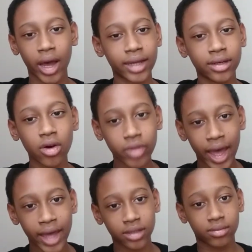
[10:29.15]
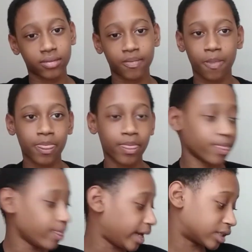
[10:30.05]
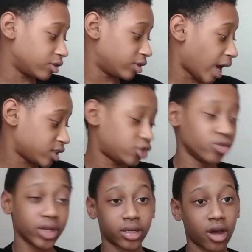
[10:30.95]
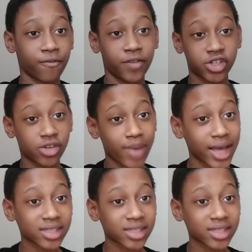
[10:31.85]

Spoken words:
I know that like they're not shooting efficient